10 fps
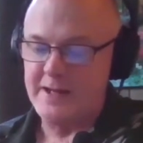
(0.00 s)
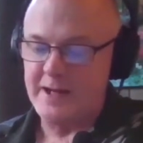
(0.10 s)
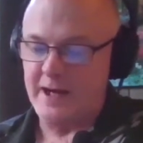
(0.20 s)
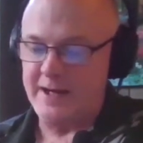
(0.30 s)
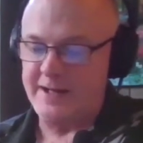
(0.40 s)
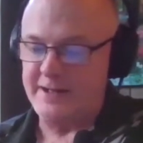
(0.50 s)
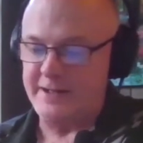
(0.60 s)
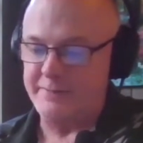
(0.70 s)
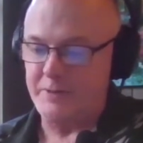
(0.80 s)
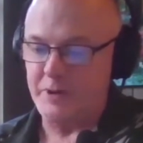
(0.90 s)
In
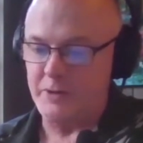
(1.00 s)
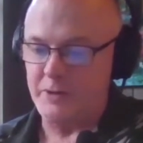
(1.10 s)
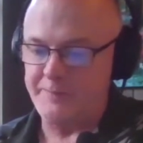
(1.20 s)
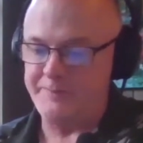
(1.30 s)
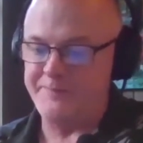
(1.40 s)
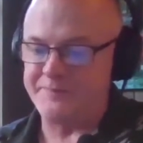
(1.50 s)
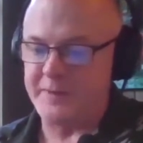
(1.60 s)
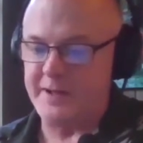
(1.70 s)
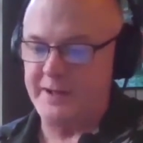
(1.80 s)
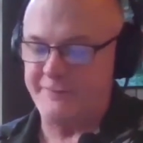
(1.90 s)
the
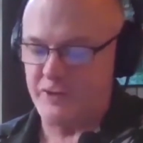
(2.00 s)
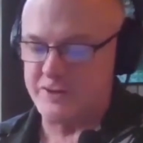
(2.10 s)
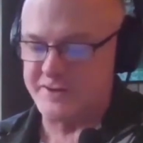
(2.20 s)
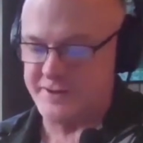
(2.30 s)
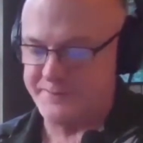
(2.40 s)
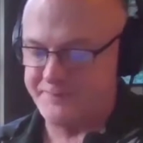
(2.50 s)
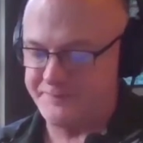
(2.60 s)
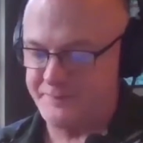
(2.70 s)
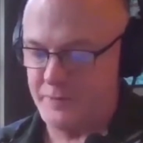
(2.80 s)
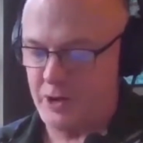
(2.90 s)
first
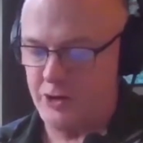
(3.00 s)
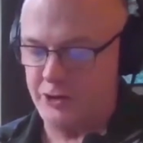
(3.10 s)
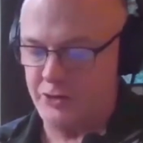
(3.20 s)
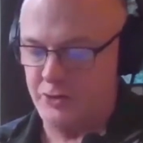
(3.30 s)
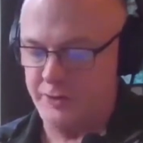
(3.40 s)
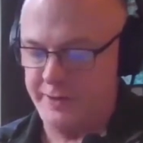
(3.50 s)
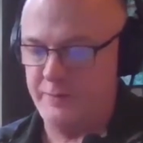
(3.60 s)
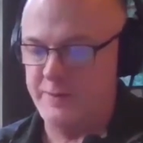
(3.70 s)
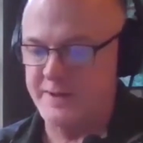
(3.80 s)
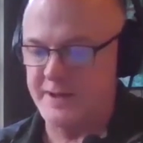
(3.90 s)
article
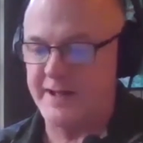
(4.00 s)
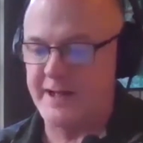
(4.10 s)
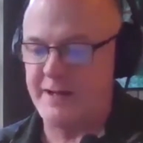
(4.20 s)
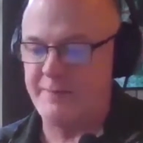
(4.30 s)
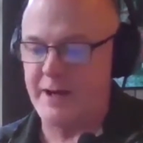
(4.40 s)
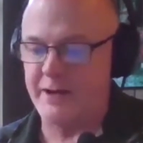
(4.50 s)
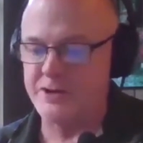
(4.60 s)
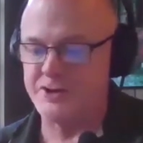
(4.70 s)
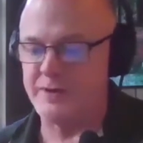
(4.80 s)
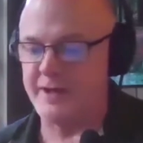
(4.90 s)
that came out on
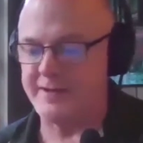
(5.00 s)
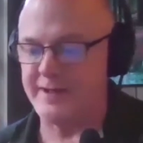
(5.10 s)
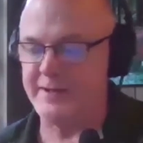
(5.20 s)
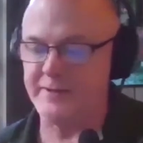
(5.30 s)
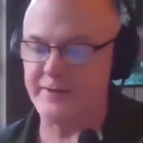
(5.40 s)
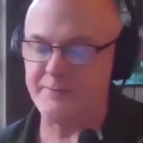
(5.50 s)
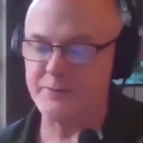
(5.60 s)
June 19th,